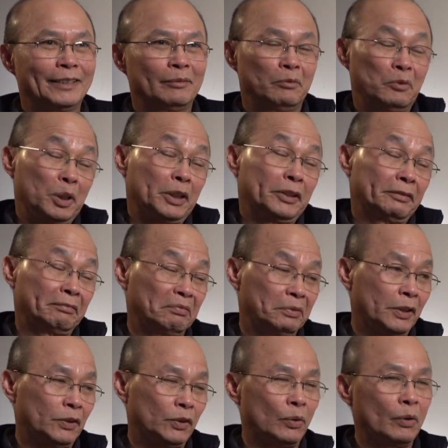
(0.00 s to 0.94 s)
Which
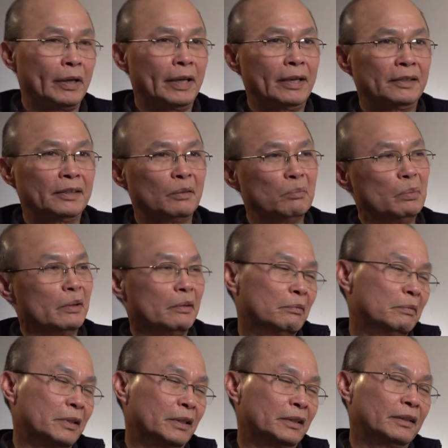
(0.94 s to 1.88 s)
she's okay. She's been
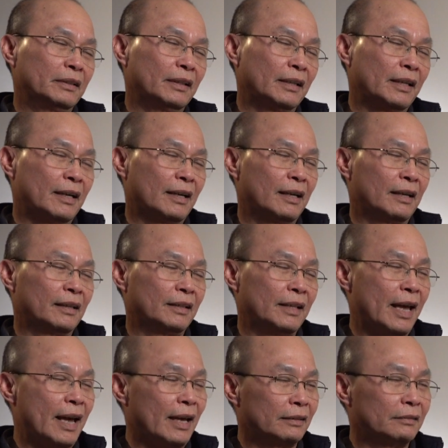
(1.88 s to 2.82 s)
work like
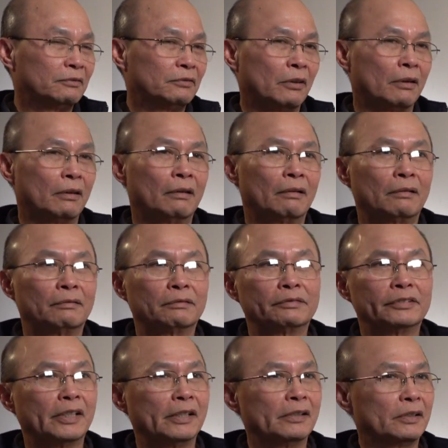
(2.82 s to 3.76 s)
that
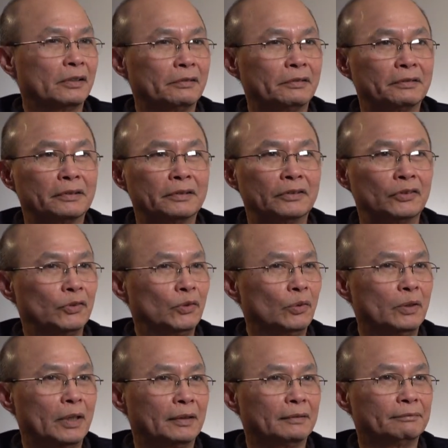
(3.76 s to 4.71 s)
since she's a
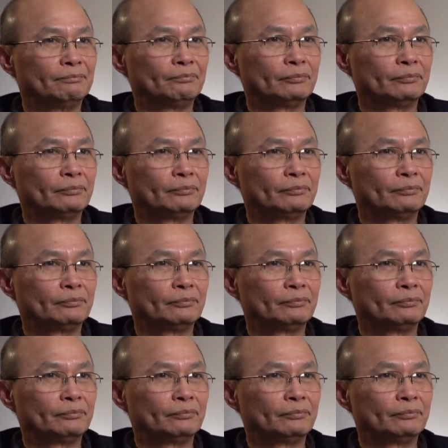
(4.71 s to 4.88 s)
student.